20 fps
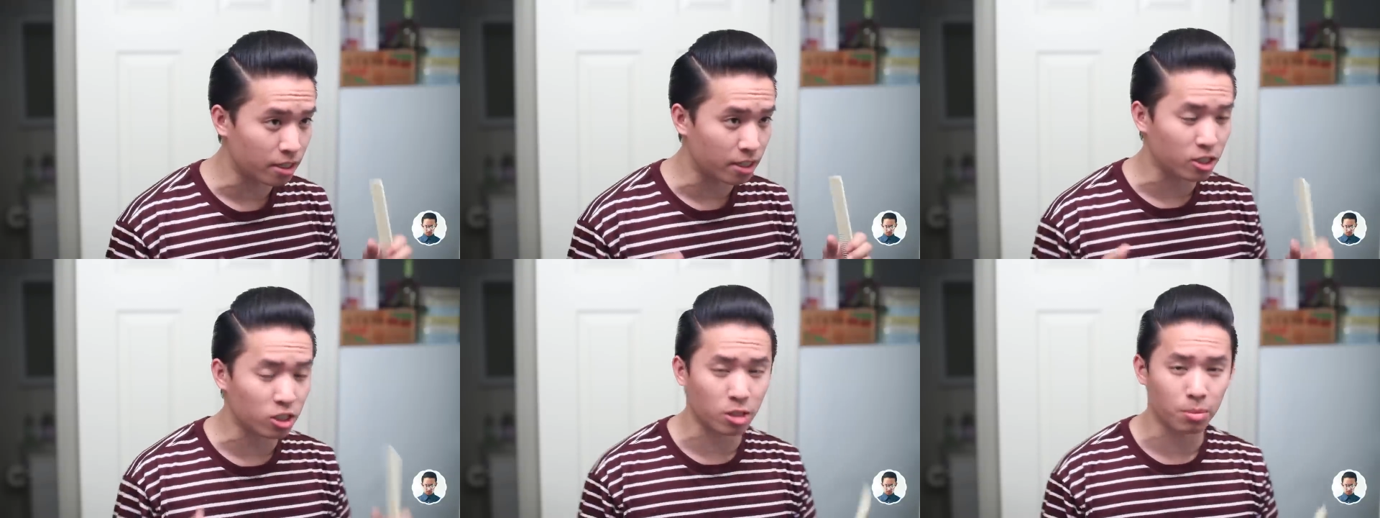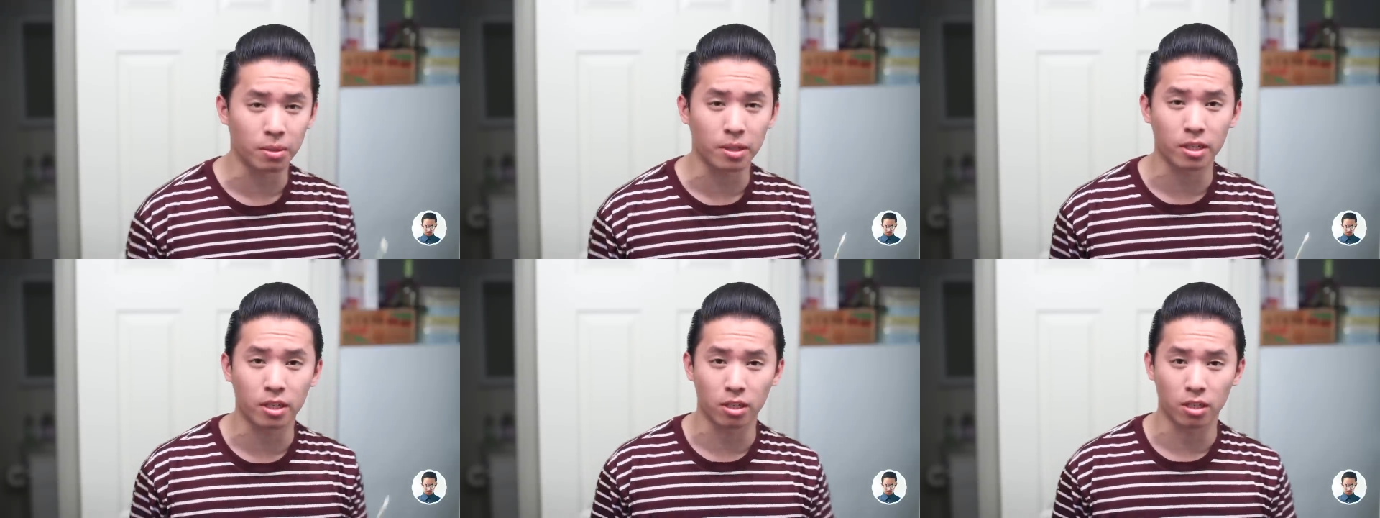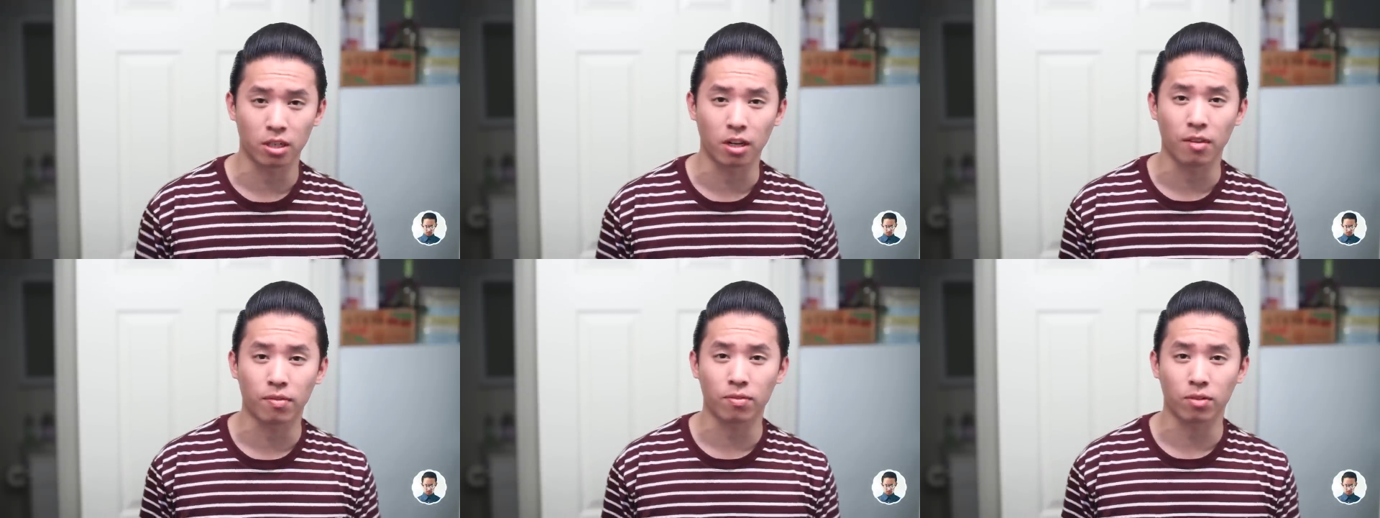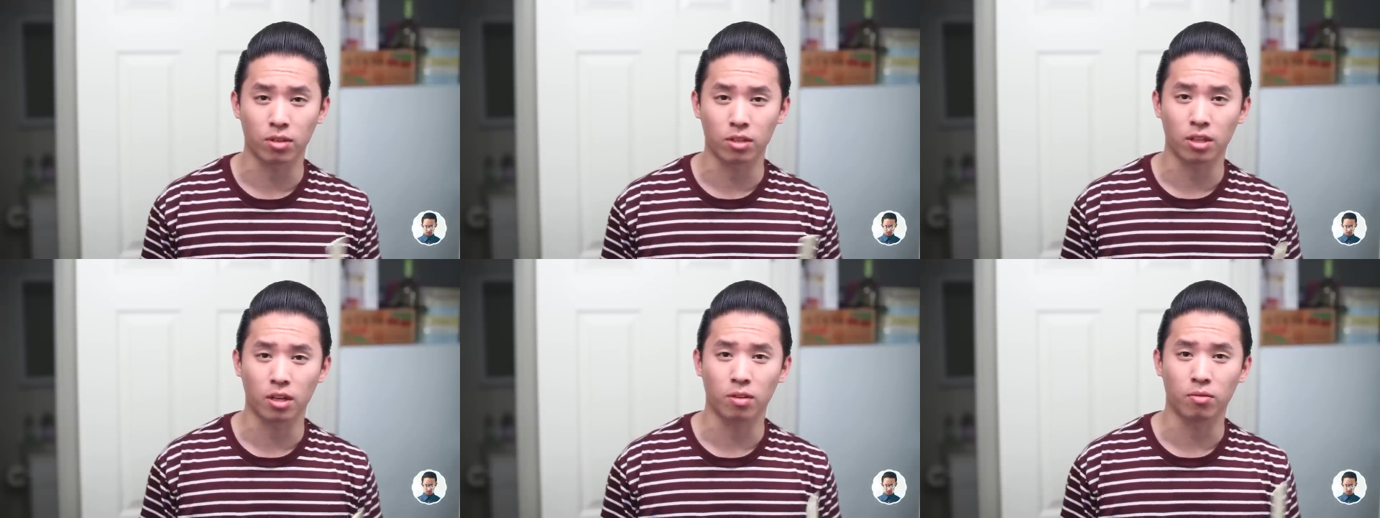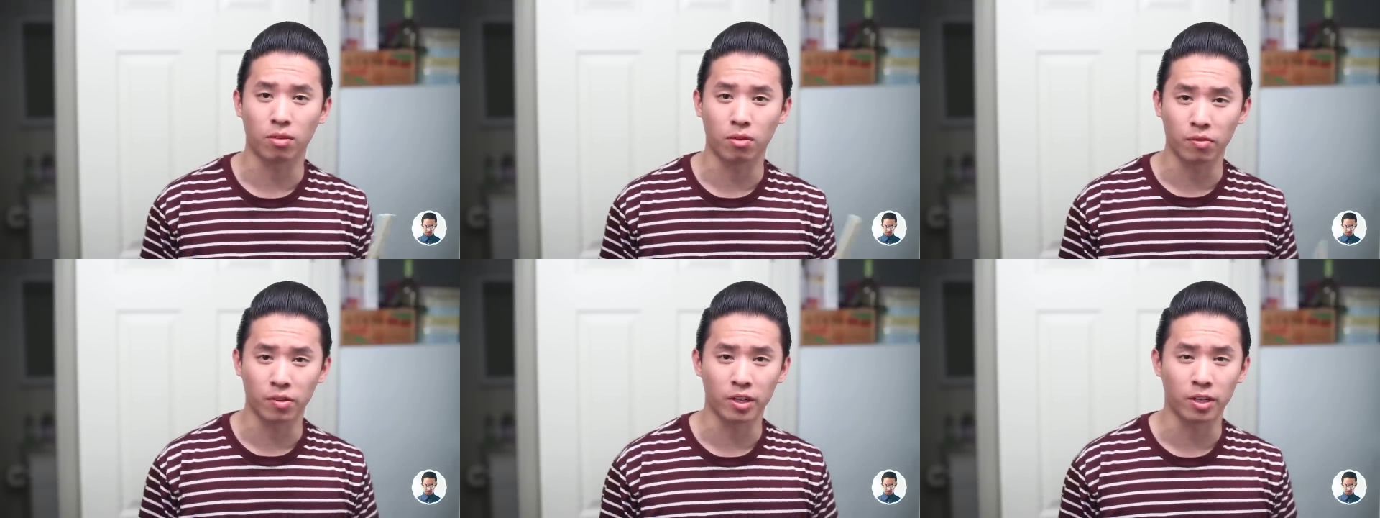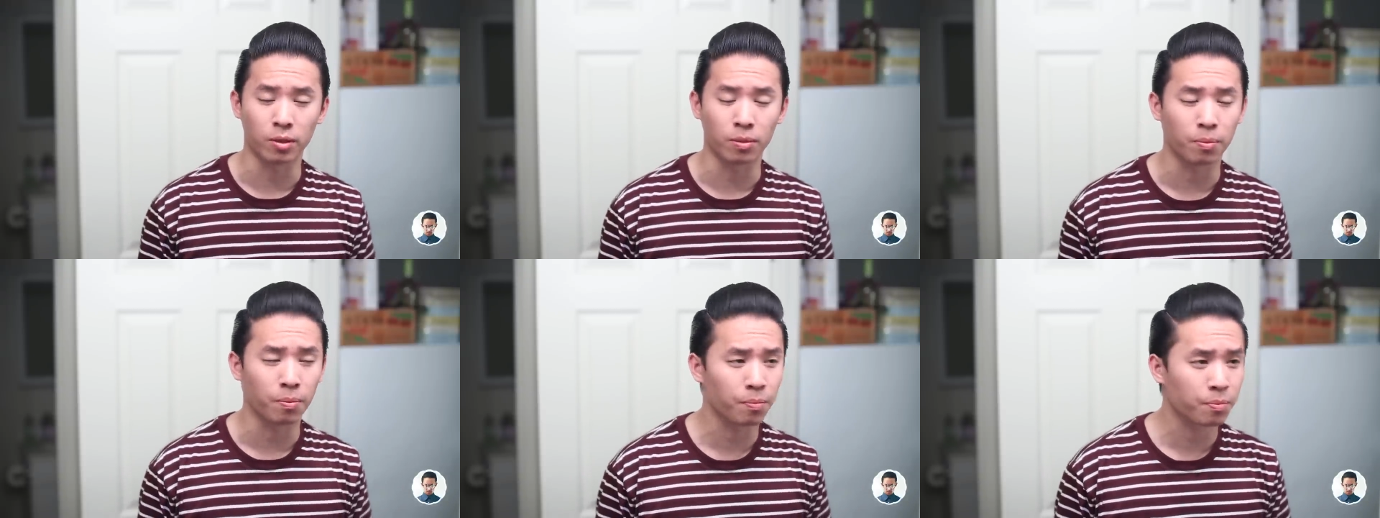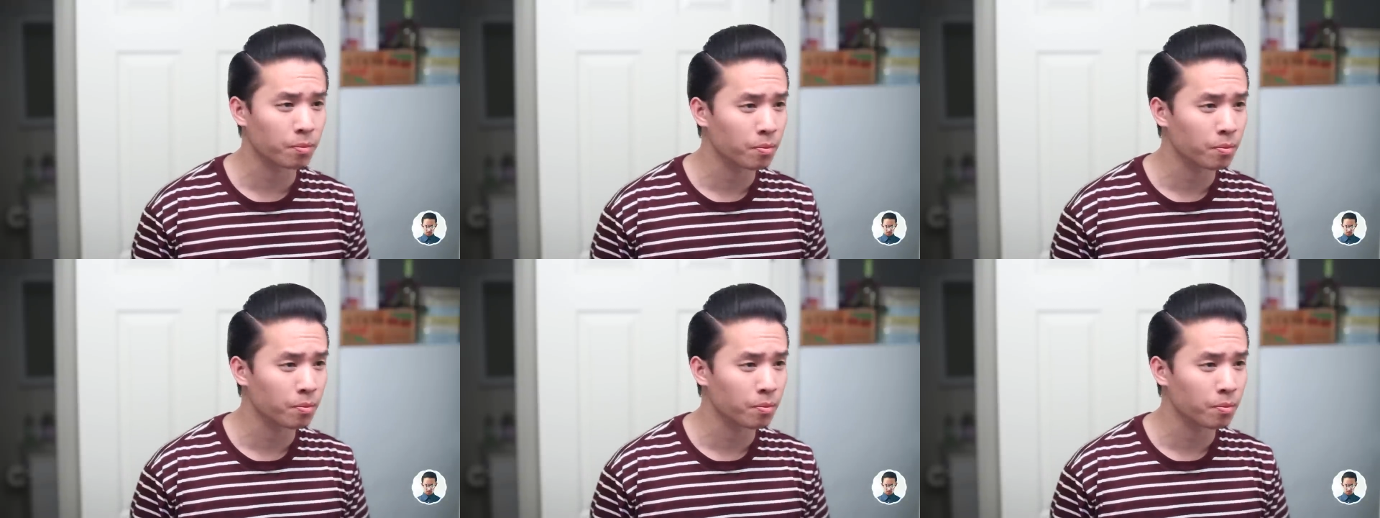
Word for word: This should be good enough for the review.